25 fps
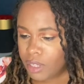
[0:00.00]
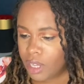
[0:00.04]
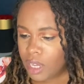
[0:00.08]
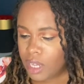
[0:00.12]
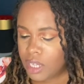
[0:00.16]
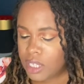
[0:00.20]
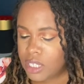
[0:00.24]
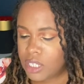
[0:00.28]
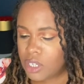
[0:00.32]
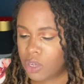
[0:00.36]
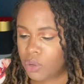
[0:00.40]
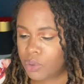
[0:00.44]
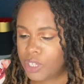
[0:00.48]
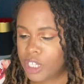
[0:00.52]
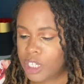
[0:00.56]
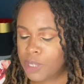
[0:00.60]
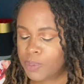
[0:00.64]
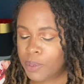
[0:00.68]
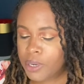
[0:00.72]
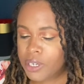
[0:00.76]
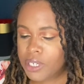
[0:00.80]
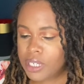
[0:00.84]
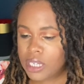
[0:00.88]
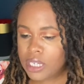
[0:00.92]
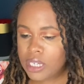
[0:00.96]
So this
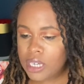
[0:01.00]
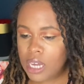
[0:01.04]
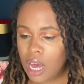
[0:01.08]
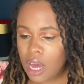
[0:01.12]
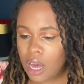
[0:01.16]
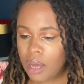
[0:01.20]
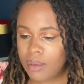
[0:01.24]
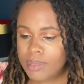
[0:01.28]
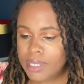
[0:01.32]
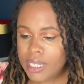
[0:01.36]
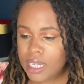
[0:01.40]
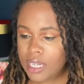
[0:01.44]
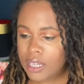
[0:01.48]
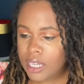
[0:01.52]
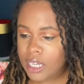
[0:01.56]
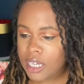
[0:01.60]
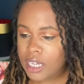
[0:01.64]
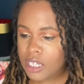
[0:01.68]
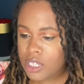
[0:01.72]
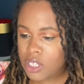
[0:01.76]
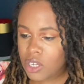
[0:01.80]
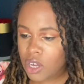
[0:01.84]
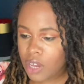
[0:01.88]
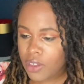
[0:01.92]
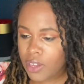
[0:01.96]
person said that he
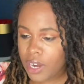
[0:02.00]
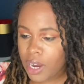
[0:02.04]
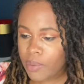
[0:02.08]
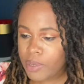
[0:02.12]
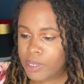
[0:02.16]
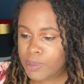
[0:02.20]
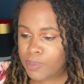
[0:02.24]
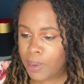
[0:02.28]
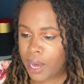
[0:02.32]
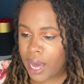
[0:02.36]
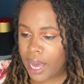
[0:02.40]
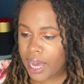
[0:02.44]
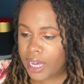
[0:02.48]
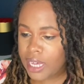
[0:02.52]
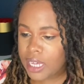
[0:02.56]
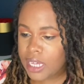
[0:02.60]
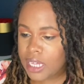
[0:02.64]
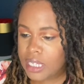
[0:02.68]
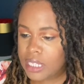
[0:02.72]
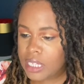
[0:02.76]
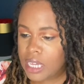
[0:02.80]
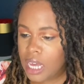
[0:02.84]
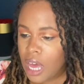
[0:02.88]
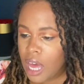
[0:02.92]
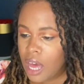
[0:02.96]
saw that I was biased.